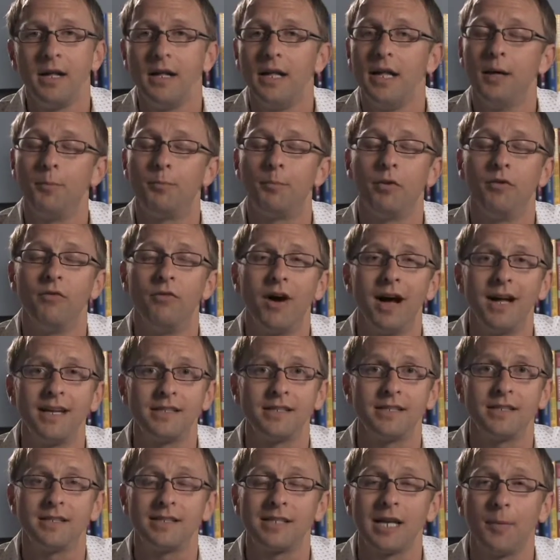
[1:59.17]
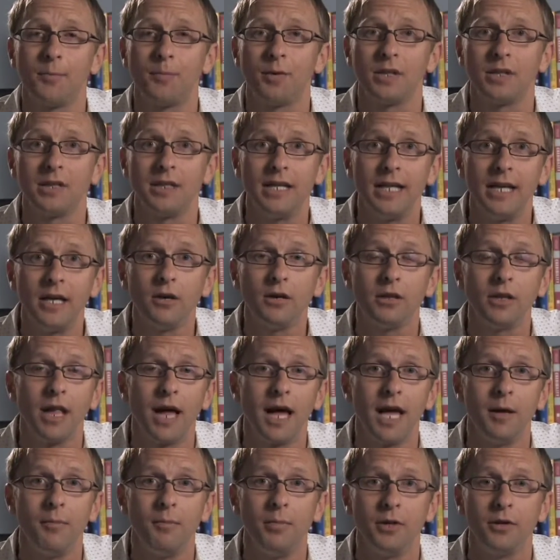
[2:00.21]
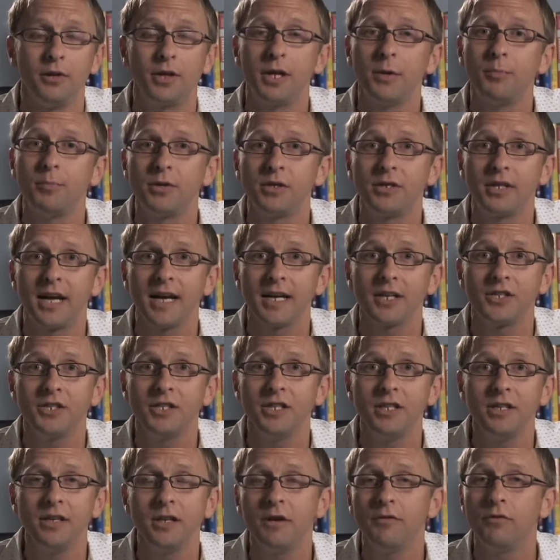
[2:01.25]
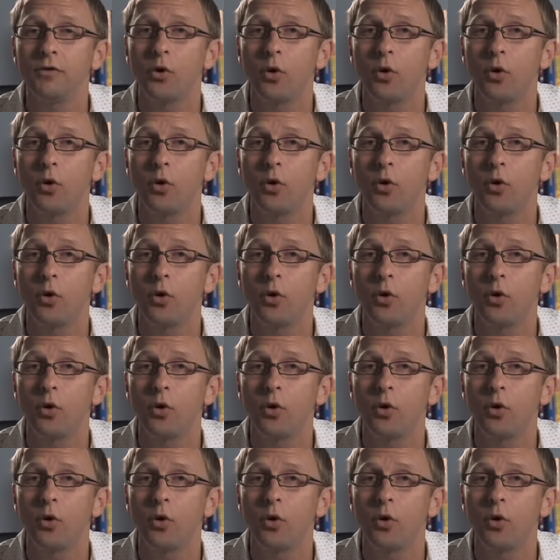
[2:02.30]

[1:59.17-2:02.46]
It provides the separate legal liability protection of a